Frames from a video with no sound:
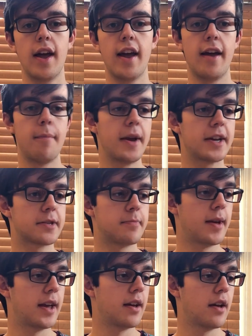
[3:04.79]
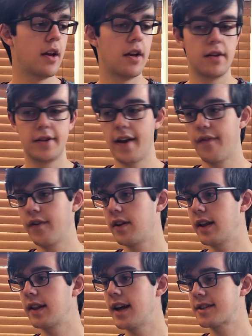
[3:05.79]
It makes me
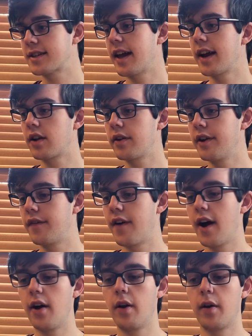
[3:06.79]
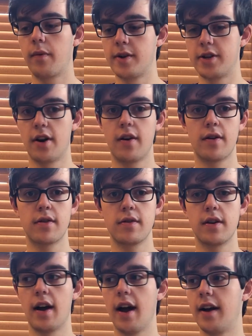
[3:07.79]
definitely less likely to file a
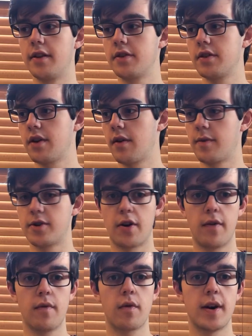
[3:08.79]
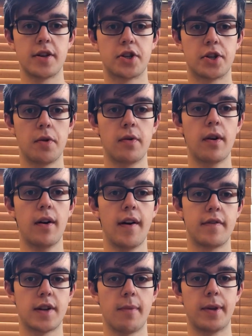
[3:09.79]
return request sooner
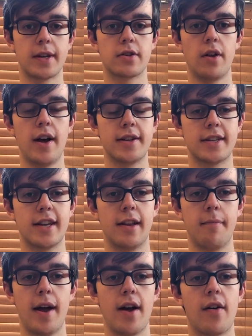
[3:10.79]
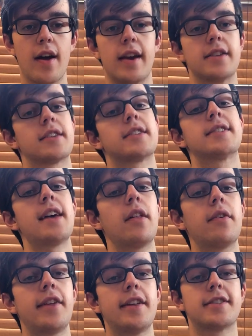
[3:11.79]
if something's lost in the mail. And as a
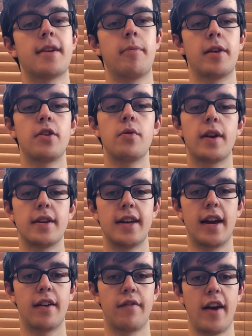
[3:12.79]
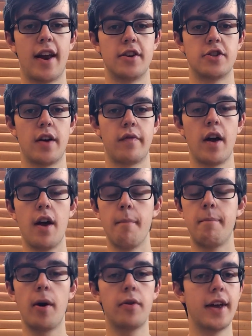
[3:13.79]
seller, that's something you can take advantage of.
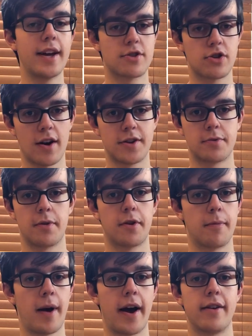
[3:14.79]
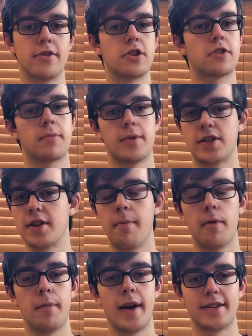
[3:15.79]
Build that trust with your buyers just from a
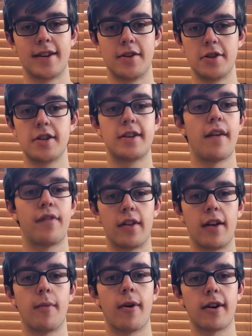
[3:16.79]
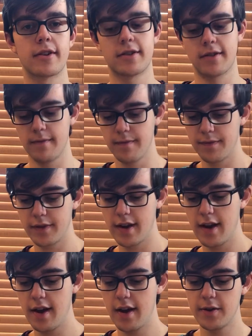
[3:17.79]
simple message. It definitely works.
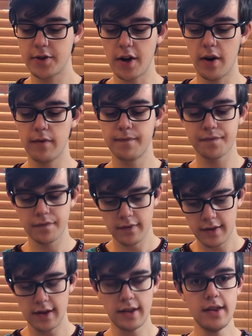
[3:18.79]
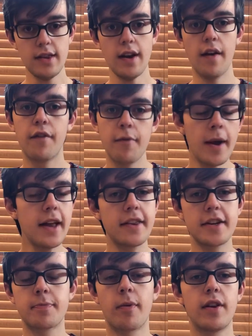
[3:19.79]
So if you made it
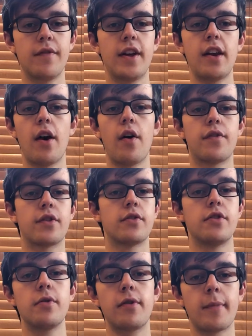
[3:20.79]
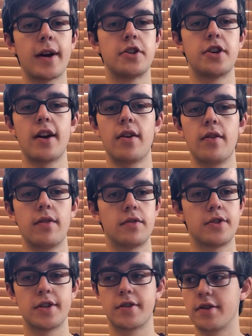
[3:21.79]
this point in the video, if you're new to my channel,
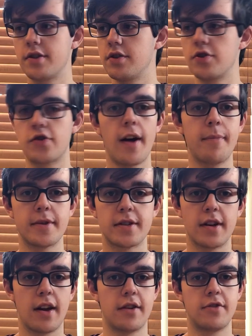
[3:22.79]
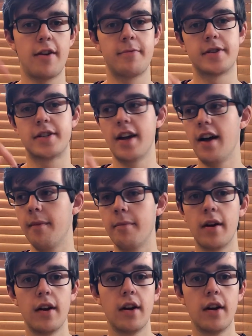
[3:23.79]
just drop a sub.